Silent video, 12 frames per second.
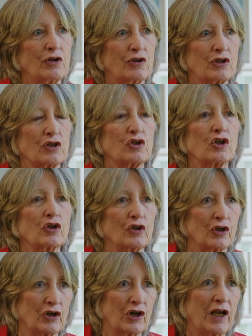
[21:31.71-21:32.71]

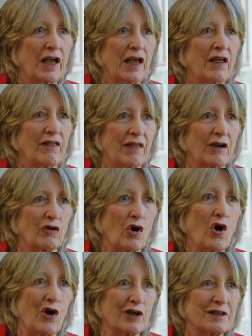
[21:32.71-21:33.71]
deter their
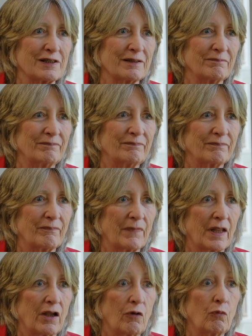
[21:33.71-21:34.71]
cause,
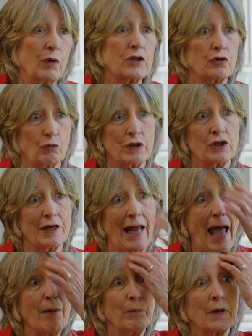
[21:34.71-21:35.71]
which had
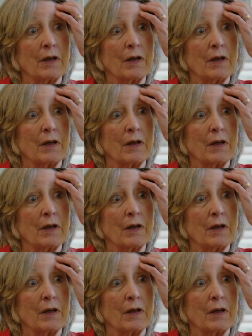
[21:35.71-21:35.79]
happened